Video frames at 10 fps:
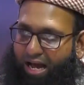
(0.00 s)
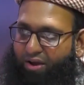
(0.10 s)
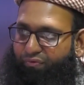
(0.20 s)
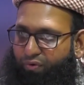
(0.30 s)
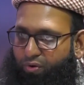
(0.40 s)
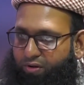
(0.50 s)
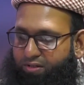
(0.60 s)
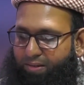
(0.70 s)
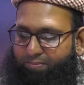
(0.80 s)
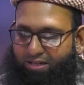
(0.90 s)
iPhone or
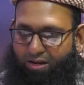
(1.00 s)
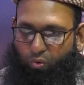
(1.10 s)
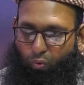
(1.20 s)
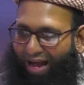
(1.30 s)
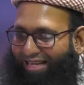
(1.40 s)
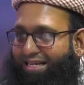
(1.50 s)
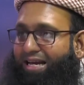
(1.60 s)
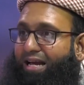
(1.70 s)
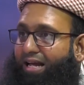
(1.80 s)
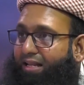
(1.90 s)
Samsung or what,
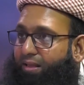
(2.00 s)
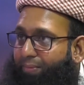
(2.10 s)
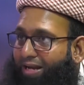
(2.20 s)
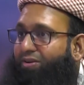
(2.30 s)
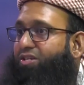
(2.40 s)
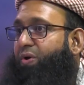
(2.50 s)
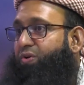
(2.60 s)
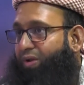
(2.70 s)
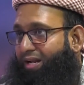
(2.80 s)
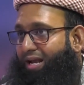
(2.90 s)
the battery is going
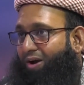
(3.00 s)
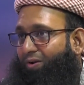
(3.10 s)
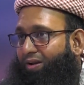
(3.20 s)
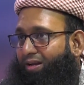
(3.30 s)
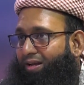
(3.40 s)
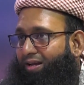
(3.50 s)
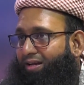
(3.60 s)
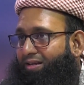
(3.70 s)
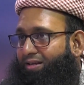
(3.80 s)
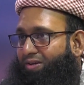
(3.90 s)
to run down.
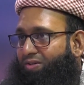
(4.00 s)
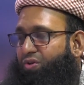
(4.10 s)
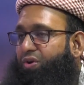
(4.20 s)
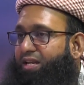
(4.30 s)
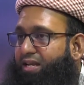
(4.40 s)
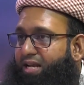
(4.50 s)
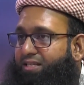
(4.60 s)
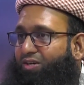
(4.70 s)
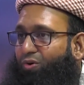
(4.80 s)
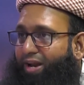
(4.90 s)
So it
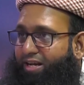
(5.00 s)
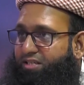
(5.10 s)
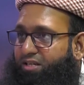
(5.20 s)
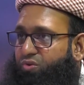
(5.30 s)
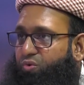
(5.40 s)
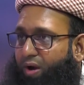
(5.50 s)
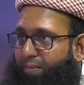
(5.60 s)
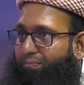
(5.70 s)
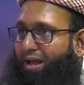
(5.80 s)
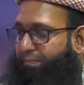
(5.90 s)
needs a connection to a
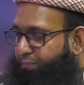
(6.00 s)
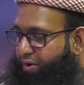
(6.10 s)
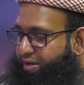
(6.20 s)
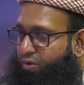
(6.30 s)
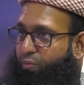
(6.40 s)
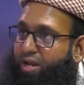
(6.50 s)
plug point, and we